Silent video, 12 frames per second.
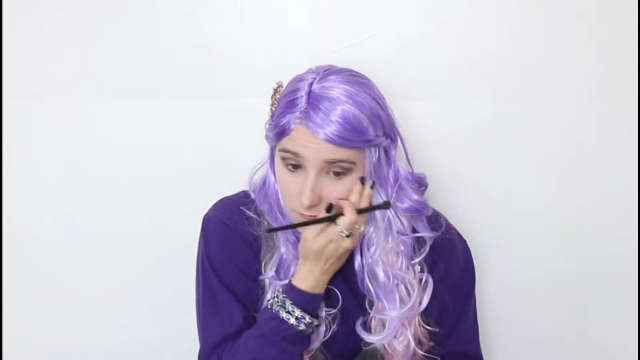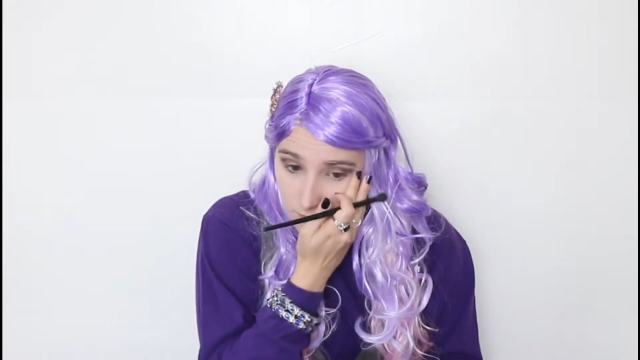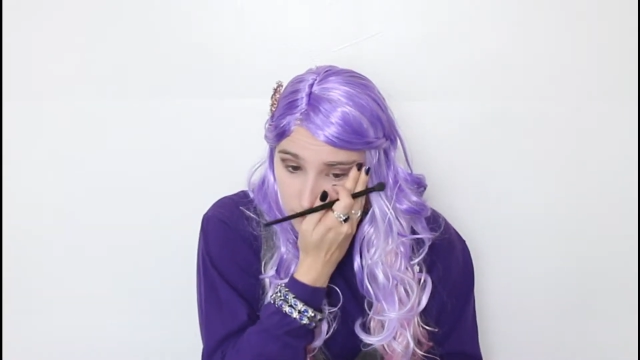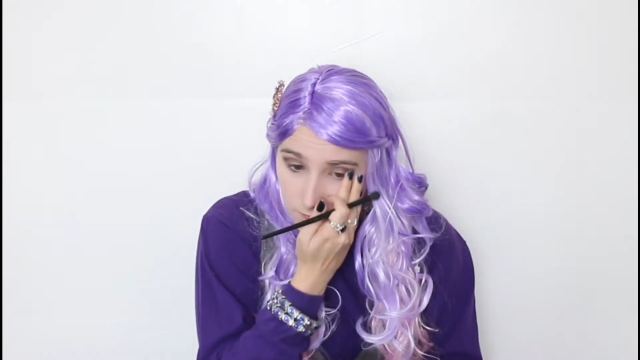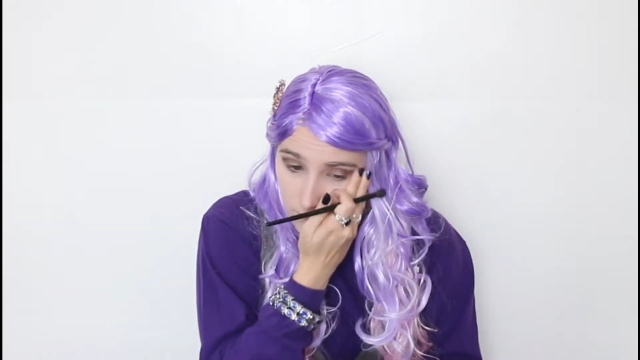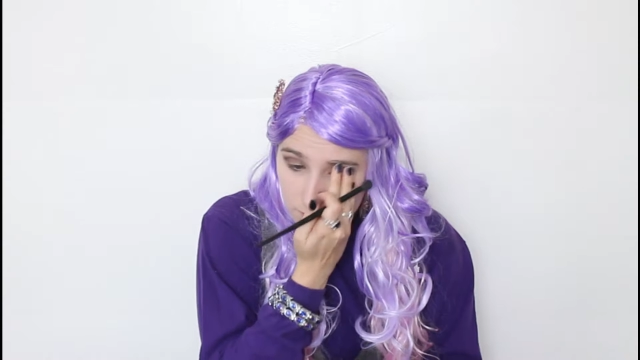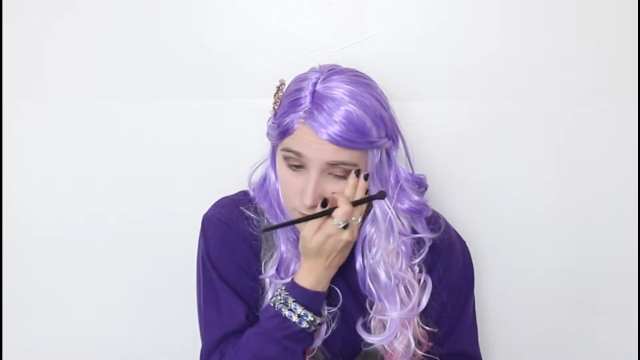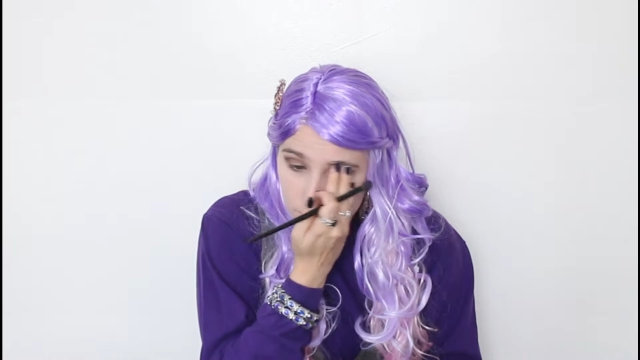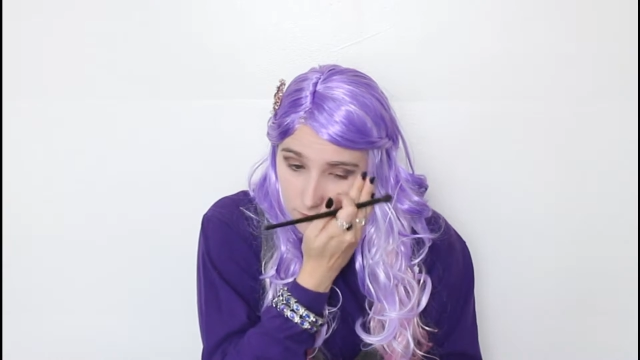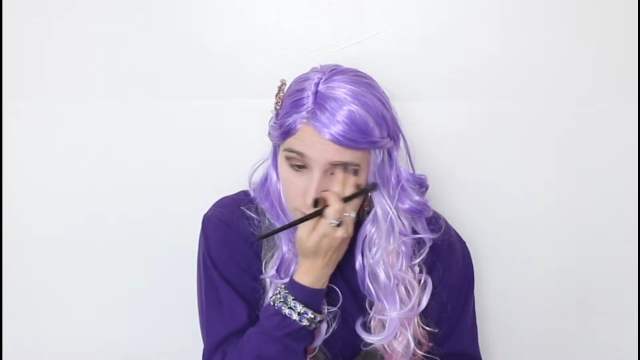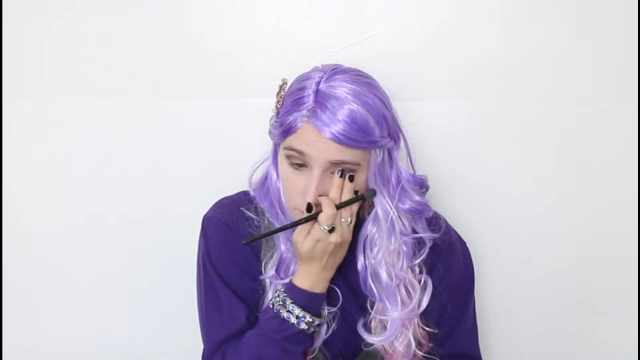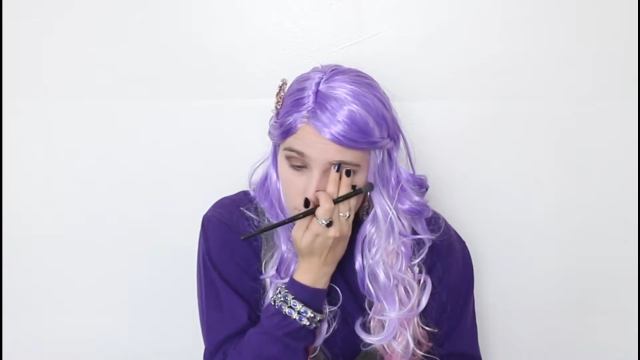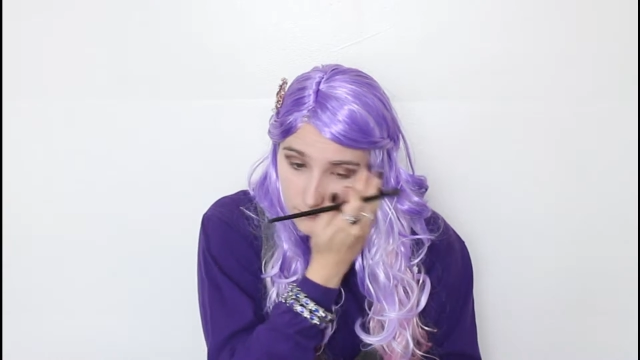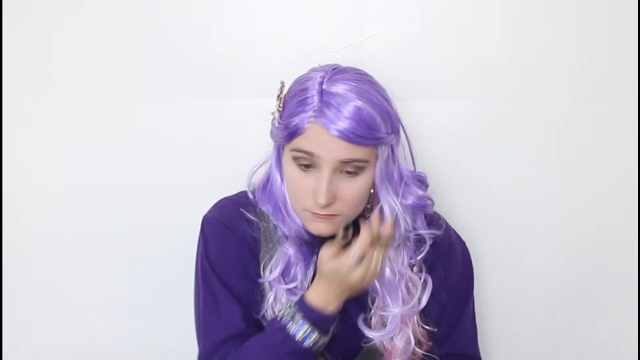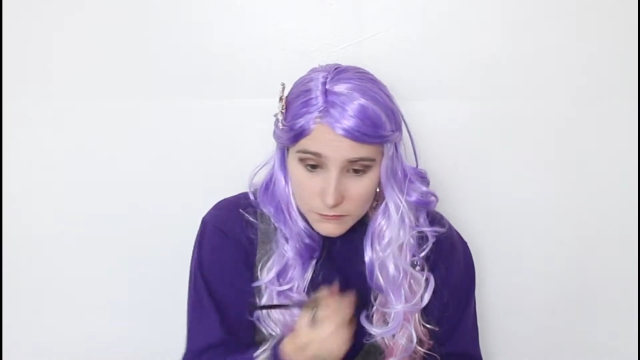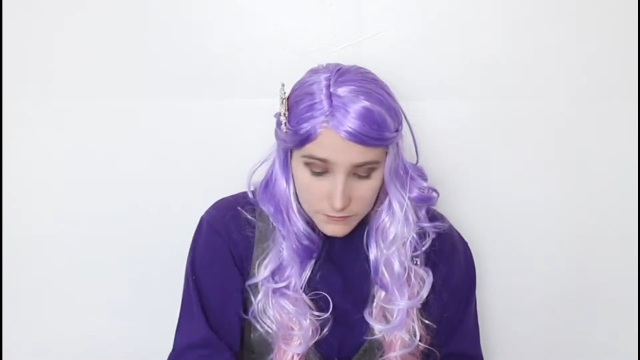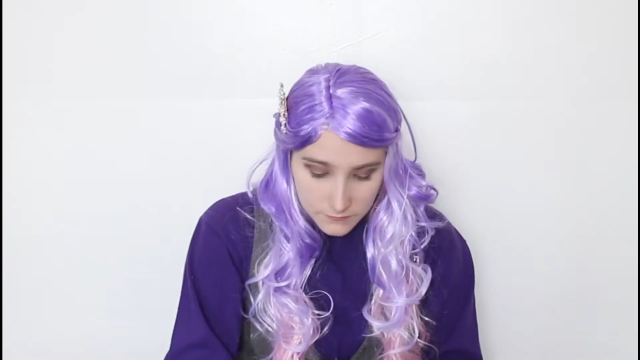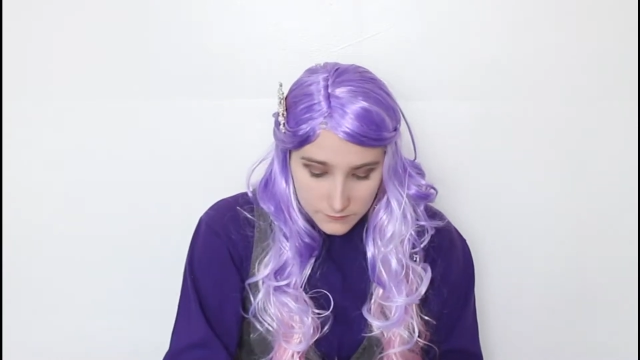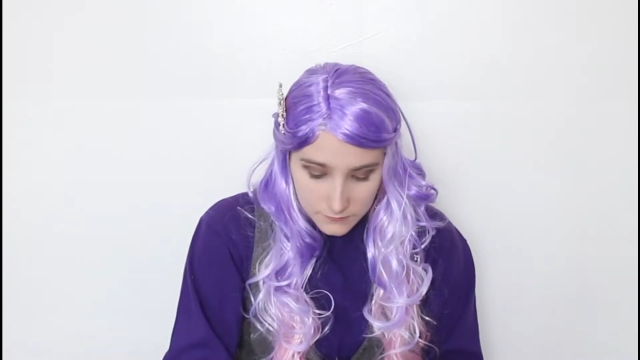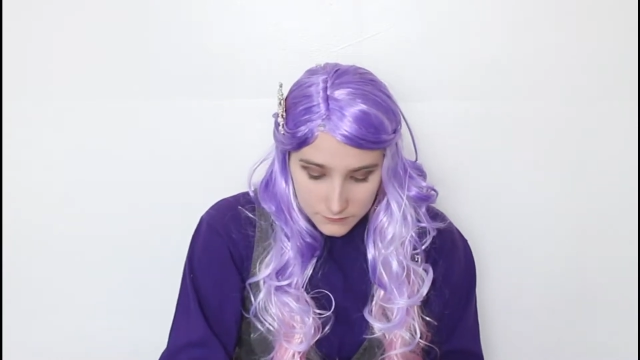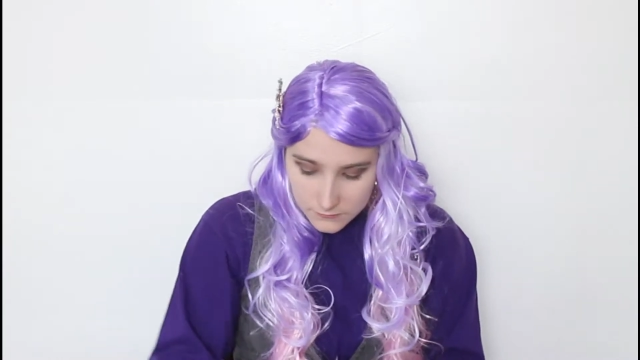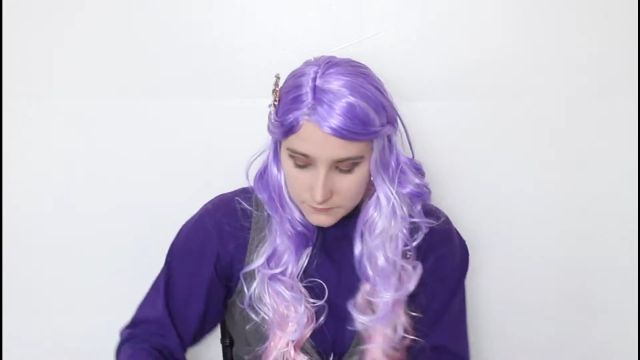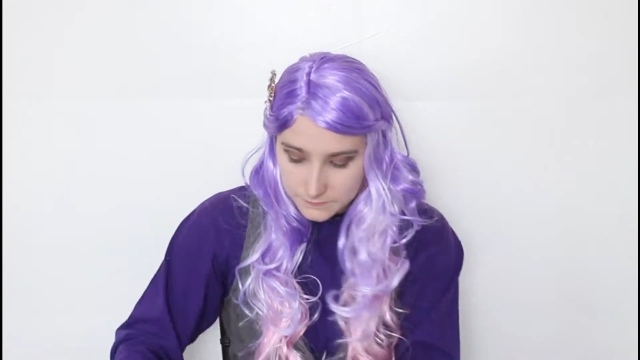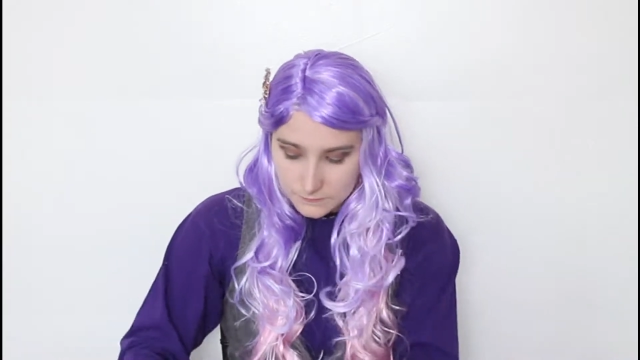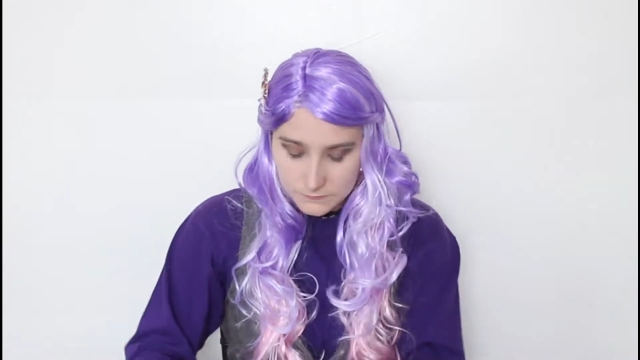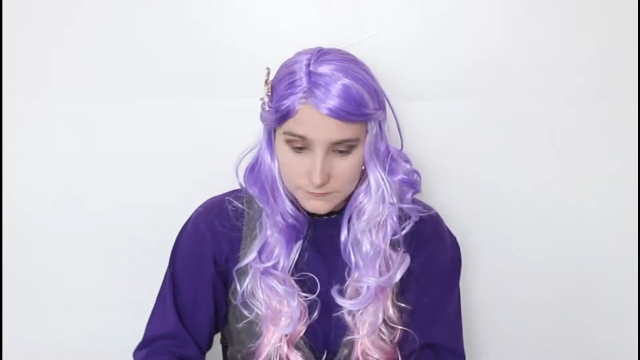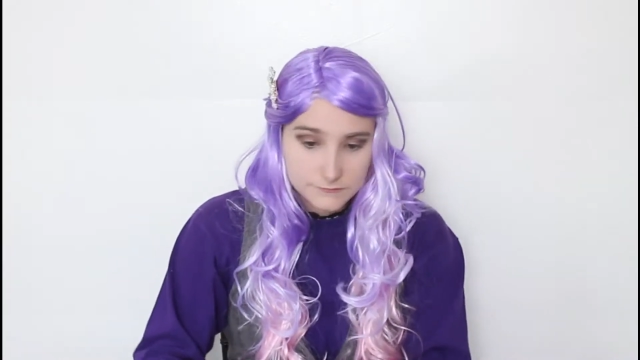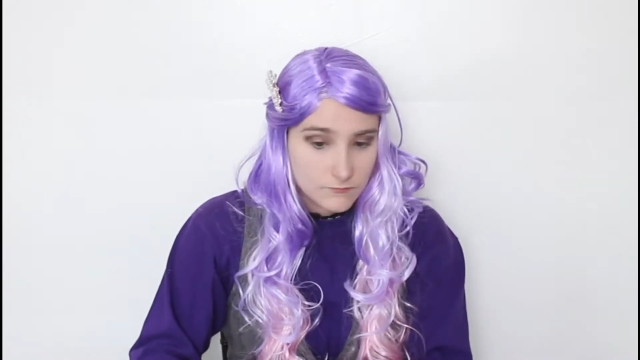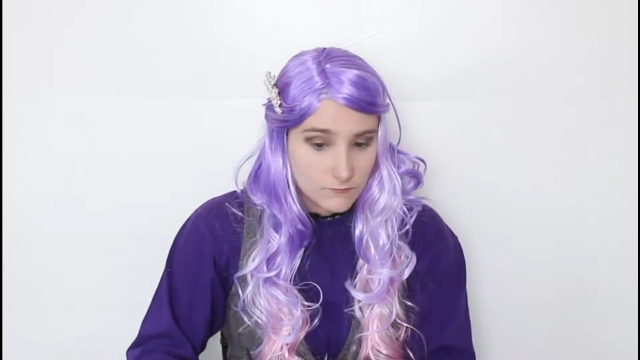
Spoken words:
just a tiny bit of purple